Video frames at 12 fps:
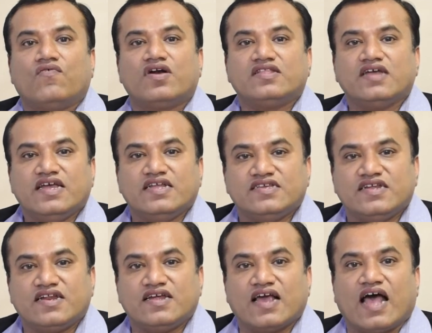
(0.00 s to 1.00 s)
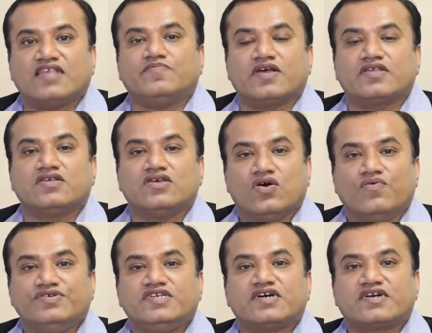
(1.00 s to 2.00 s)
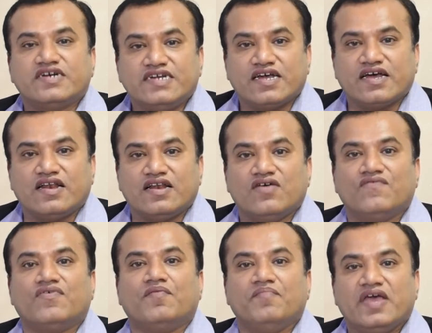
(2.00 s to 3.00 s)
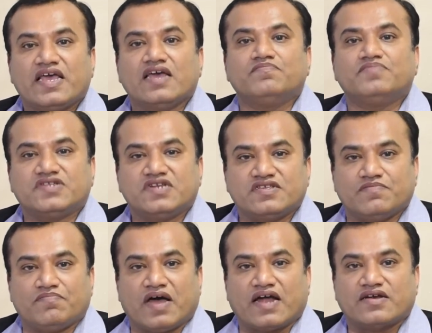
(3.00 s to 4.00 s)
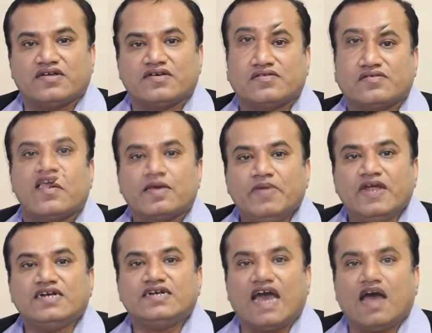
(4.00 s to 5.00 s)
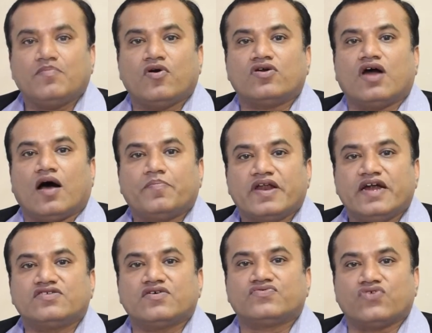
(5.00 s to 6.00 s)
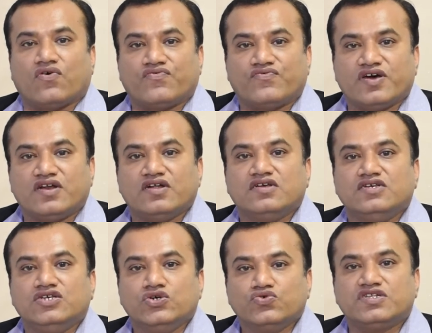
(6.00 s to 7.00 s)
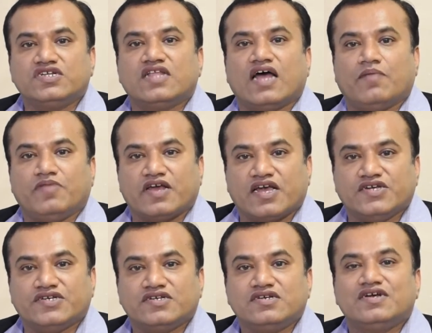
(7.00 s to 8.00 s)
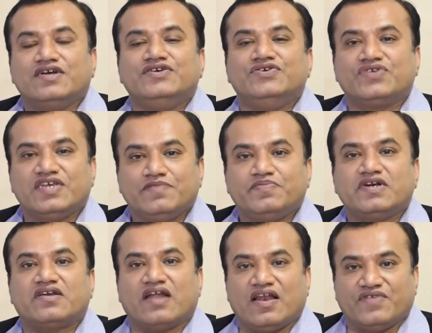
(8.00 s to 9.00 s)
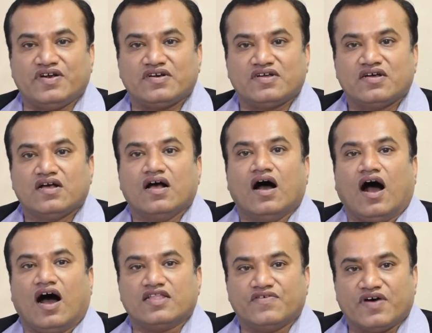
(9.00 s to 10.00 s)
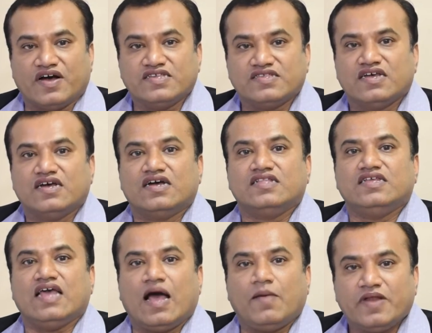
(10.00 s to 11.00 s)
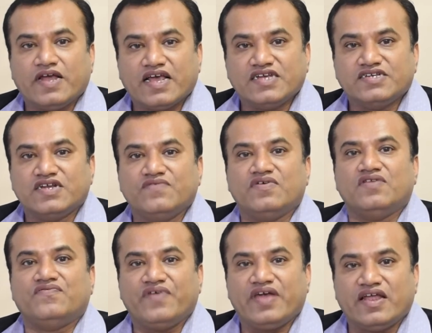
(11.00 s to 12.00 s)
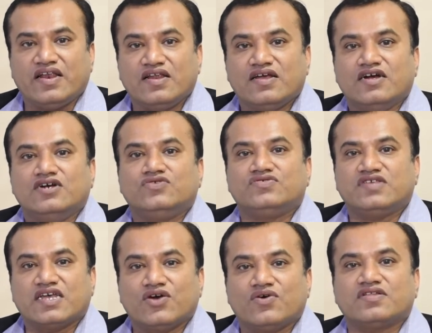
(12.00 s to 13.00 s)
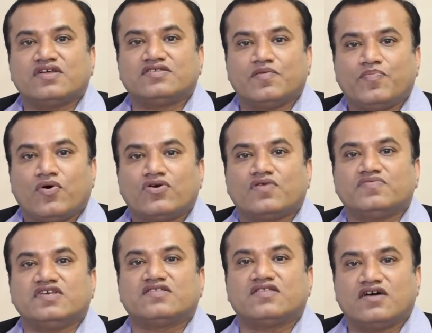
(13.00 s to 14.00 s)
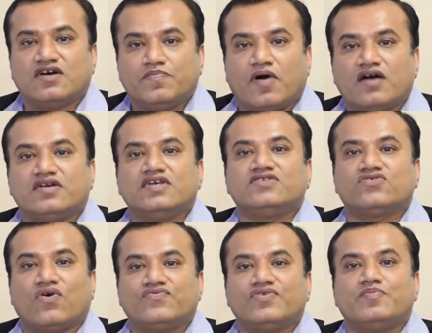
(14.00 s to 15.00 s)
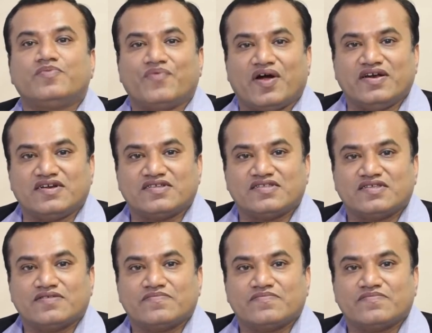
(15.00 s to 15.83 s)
what are the engineering aspects which are critical for making business impact. Keeping tab on upgrades of software used in the application to keep it relevant. Otherwise, the application will fail to secure the support of these third-party software providers.